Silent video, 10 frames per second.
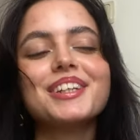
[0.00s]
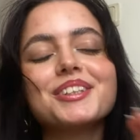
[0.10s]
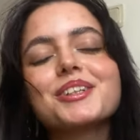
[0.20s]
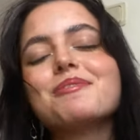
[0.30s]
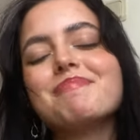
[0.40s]

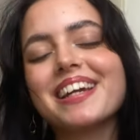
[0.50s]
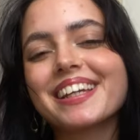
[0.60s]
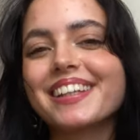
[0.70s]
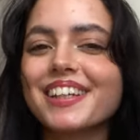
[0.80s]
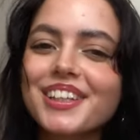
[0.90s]
You can make
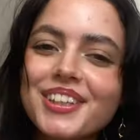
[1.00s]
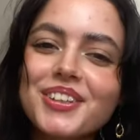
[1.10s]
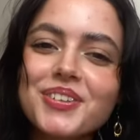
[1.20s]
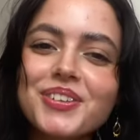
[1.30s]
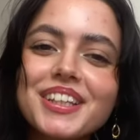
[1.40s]
it a
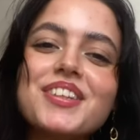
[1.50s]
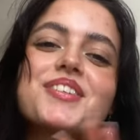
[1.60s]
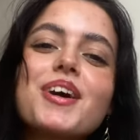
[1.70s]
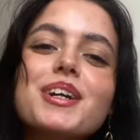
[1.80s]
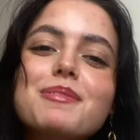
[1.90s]
cute,
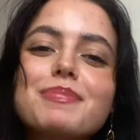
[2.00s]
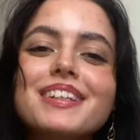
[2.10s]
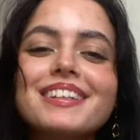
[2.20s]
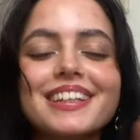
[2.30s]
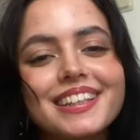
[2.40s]

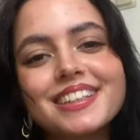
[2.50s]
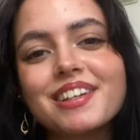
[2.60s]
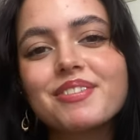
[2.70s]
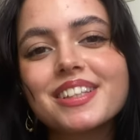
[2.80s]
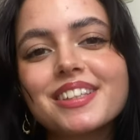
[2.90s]
enjoyable
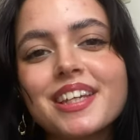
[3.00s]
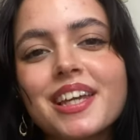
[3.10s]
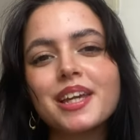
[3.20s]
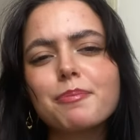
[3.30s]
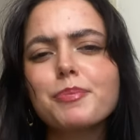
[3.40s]

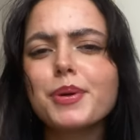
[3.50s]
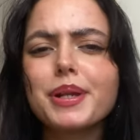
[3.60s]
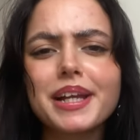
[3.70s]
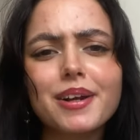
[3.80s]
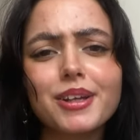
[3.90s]
activity,
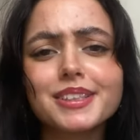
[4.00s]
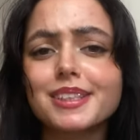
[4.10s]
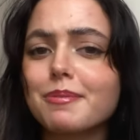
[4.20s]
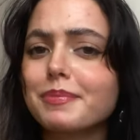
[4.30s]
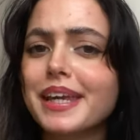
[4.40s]
putting on
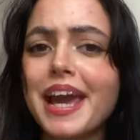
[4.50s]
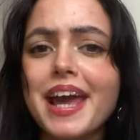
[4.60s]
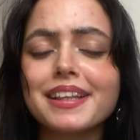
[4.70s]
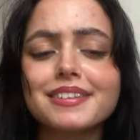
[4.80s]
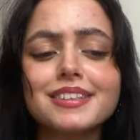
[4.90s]
some
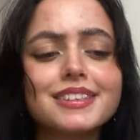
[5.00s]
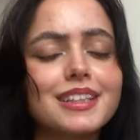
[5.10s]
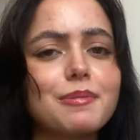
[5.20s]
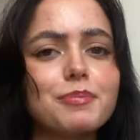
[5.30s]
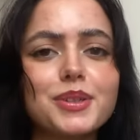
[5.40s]
candles
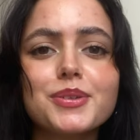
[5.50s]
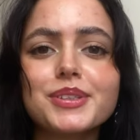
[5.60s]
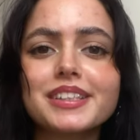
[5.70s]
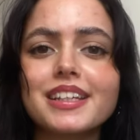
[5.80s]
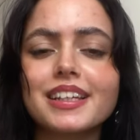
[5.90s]
and
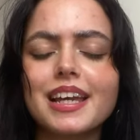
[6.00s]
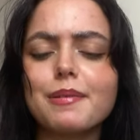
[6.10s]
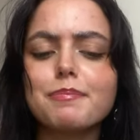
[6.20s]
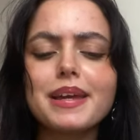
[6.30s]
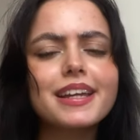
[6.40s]
music,
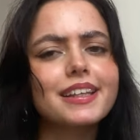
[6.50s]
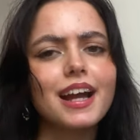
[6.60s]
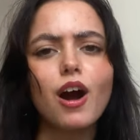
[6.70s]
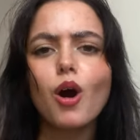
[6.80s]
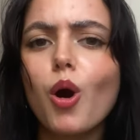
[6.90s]
and make it
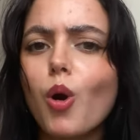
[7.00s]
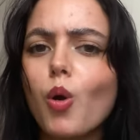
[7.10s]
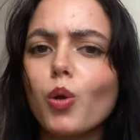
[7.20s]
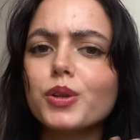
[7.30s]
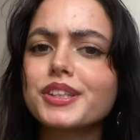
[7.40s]
a
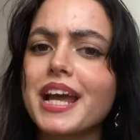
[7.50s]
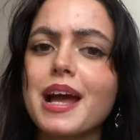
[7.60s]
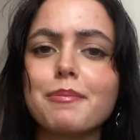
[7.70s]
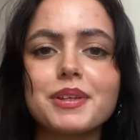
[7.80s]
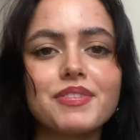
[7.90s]
whole
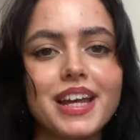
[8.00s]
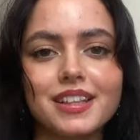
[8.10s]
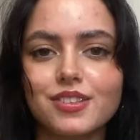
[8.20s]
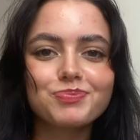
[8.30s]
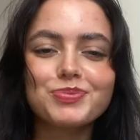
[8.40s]
damn event.
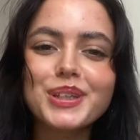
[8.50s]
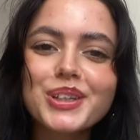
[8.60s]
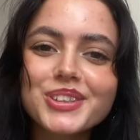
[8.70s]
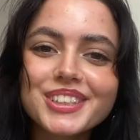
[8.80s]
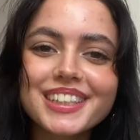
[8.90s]

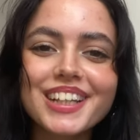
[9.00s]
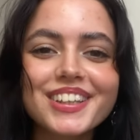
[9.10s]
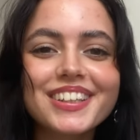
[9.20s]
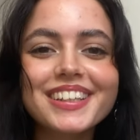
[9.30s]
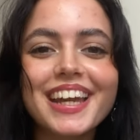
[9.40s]
Because
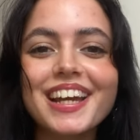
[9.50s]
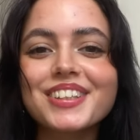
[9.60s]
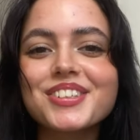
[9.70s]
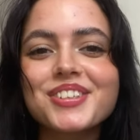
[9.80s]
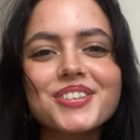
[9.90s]
look
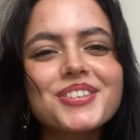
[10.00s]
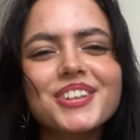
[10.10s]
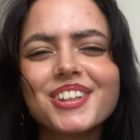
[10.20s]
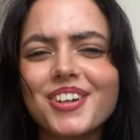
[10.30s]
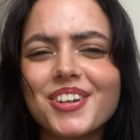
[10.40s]
at
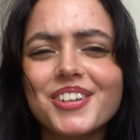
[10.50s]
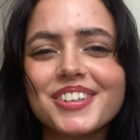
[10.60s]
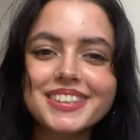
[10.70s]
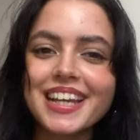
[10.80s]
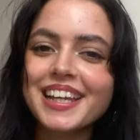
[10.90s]
you
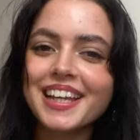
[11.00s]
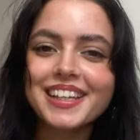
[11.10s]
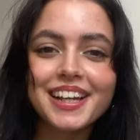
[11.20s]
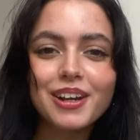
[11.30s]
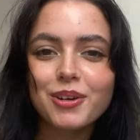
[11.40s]
go, taking
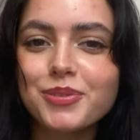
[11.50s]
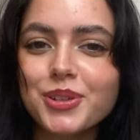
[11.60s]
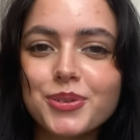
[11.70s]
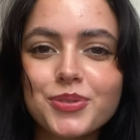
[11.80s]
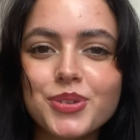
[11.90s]
care of
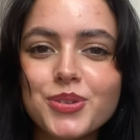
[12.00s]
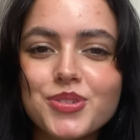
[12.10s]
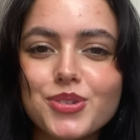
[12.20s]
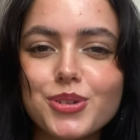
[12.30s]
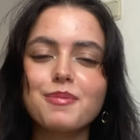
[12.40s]
your
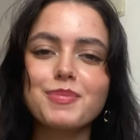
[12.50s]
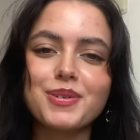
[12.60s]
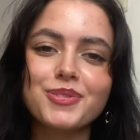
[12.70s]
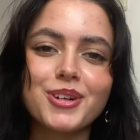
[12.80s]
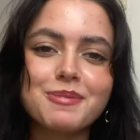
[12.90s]
future,
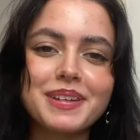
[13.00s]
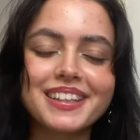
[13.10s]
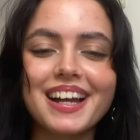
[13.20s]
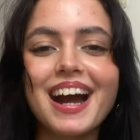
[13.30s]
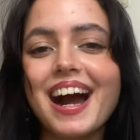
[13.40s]

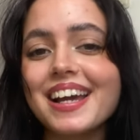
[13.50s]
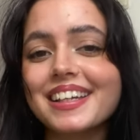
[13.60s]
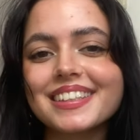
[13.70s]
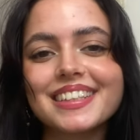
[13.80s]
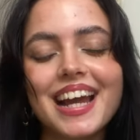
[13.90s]
performing the
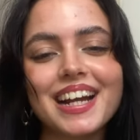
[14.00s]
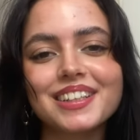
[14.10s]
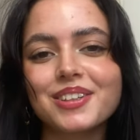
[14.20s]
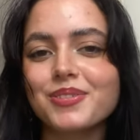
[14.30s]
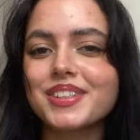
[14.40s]
highest
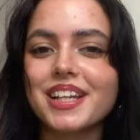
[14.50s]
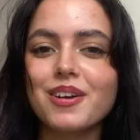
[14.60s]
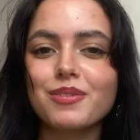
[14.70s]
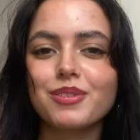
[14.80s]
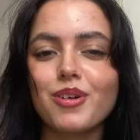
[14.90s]
act of
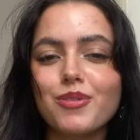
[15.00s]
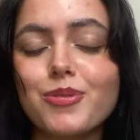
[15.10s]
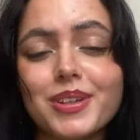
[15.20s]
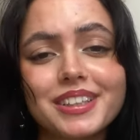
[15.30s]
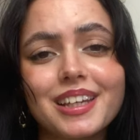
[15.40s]
self-love
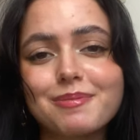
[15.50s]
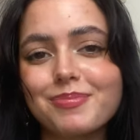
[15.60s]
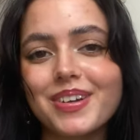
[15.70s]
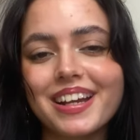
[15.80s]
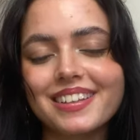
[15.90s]
one can
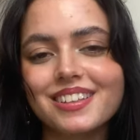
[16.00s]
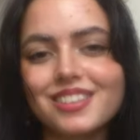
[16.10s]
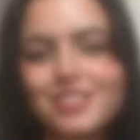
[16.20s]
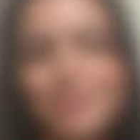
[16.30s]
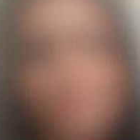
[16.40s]

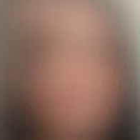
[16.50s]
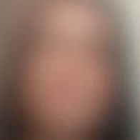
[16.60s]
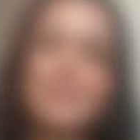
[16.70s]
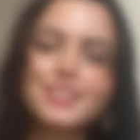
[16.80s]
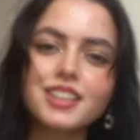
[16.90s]
practice.
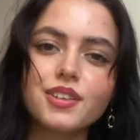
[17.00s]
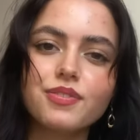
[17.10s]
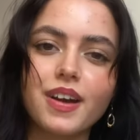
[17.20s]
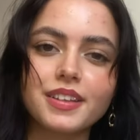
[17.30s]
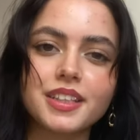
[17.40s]
Isn't it
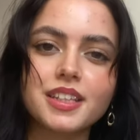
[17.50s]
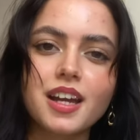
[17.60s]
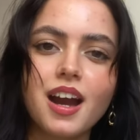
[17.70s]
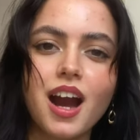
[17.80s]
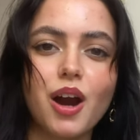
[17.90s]
funny
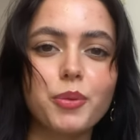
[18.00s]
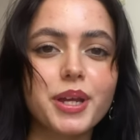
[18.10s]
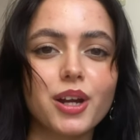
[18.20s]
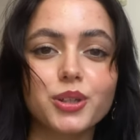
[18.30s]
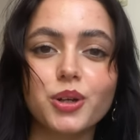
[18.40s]
how we
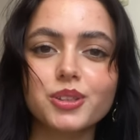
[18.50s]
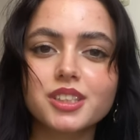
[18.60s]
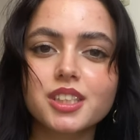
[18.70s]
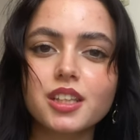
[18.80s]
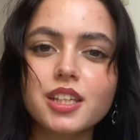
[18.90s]
are
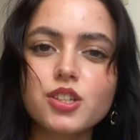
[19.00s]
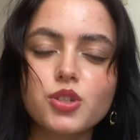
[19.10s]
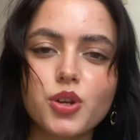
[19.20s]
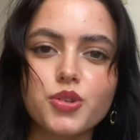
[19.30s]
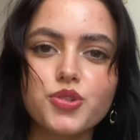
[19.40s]
constantly
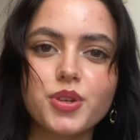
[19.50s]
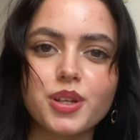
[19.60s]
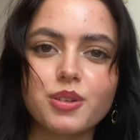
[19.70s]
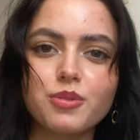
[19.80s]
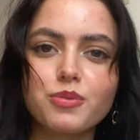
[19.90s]

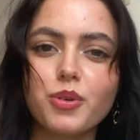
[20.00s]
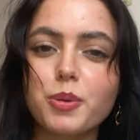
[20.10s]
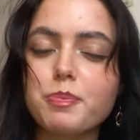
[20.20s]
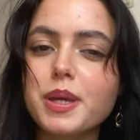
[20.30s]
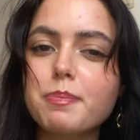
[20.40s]
searching for
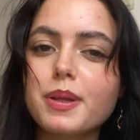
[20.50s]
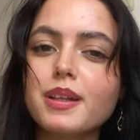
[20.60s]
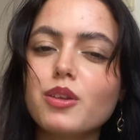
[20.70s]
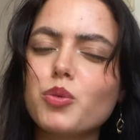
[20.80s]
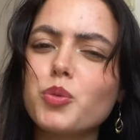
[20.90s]

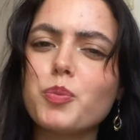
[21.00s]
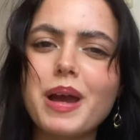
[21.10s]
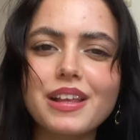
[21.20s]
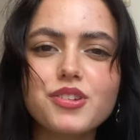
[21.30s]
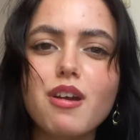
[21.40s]
people who
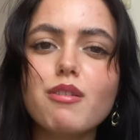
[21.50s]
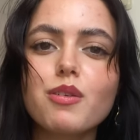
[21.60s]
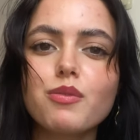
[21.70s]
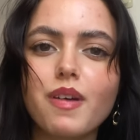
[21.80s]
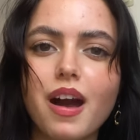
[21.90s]
match
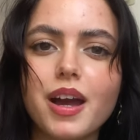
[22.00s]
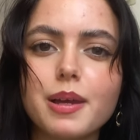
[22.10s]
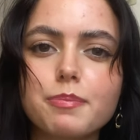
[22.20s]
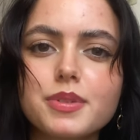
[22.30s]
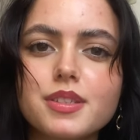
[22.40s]
our
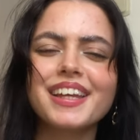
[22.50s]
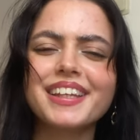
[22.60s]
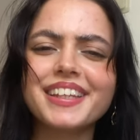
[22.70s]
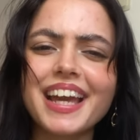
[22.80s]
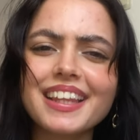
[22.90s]
vibes,
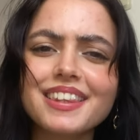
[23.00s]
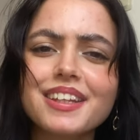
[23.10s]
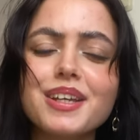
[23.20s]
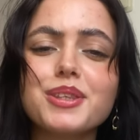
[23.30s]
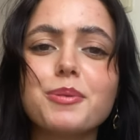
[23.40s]
yet
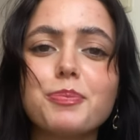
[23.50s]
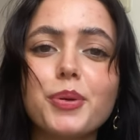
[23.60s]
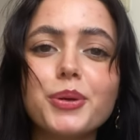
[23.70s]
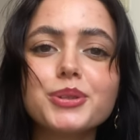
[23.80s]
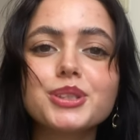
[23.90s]
the
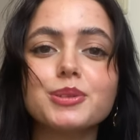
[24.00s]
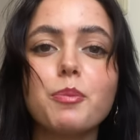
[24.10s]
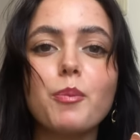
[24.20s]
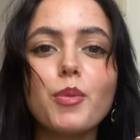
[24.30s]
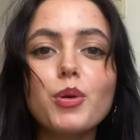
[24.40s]
person
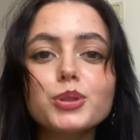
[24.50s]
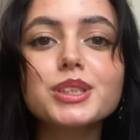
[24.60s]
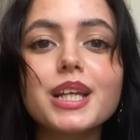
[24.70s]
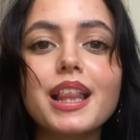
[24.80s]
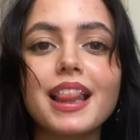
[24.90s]

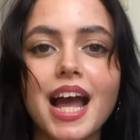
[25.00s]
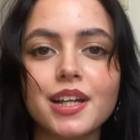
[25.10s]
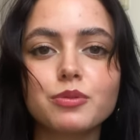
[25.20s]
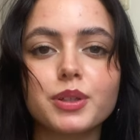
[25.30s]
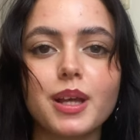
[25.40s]
most
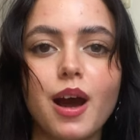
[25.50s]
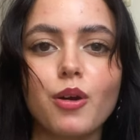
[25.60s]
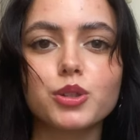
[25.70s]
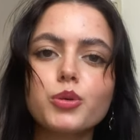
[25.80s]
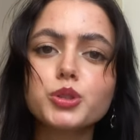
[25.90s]
aligned with
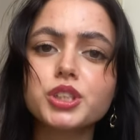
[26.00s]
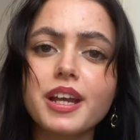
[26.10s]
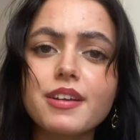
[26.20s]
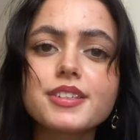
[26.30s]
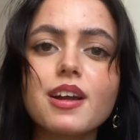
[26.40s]
us, who
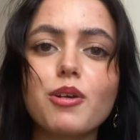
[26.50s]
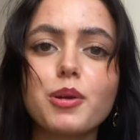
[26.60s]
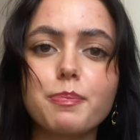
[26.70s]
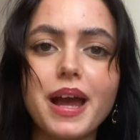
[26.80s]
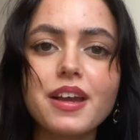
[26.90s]
shares our
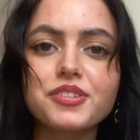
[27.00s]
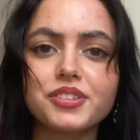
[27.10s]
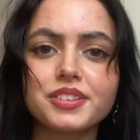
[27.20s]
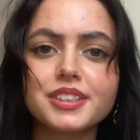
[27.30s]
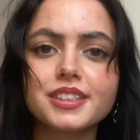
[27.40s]

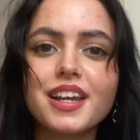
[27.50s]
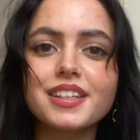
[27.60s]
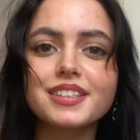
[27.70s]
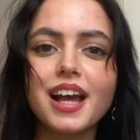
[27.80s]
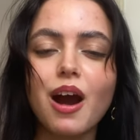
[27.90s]
passions,
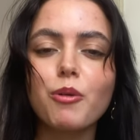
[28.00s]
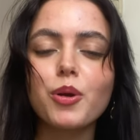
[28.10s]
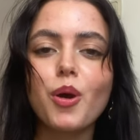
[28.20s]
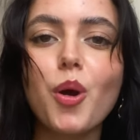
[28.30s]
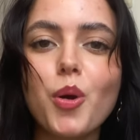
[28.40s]
is
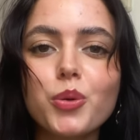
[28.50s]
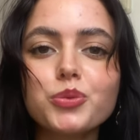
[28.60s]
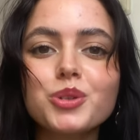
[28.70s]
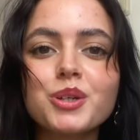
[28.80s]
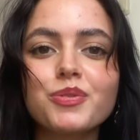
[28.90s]
our
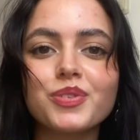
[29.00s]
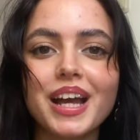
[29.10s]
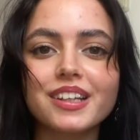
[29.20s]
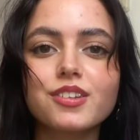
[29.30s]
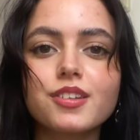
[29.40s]
own
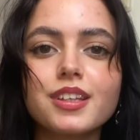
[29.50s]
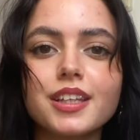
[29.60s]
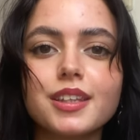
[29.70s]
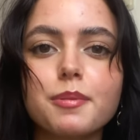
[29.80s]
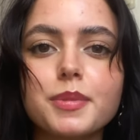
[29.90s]
reflection
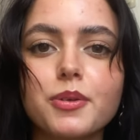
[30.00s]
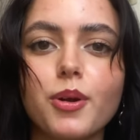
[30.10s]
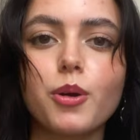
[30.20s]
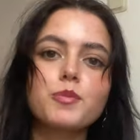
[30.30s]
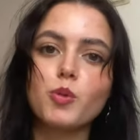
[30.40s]
in the
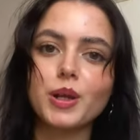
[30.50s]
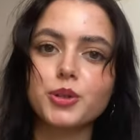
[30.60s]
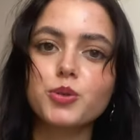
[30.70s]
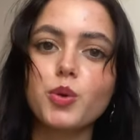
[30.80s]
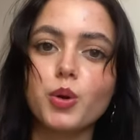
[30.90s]
mirror? What a
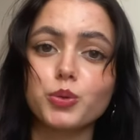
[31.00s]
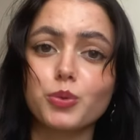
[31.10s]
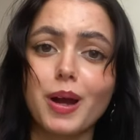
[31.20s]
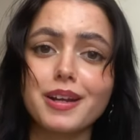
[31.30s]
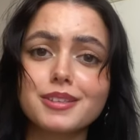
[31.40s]
quote,
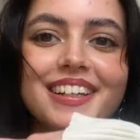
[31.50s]
right?